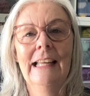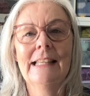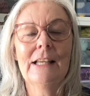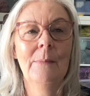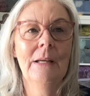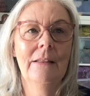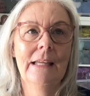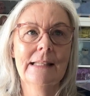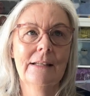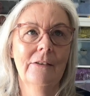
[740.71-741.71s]
So many
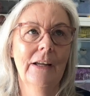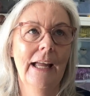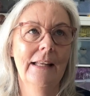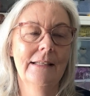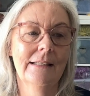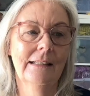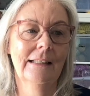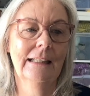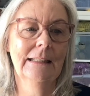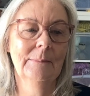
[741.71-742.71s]
things that I've had.
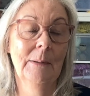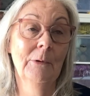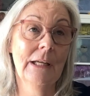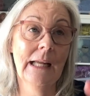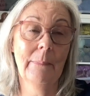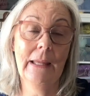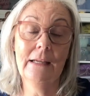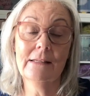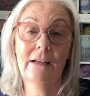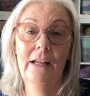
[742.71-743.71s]
I'm looking up there
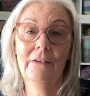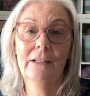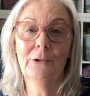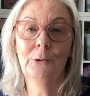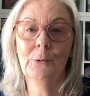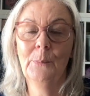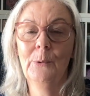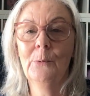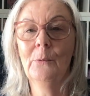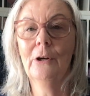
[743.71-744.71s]
because I have a cork
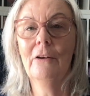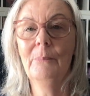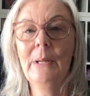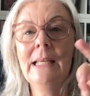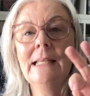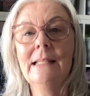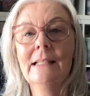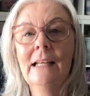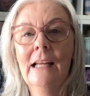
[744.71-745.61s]
board where I've pinned.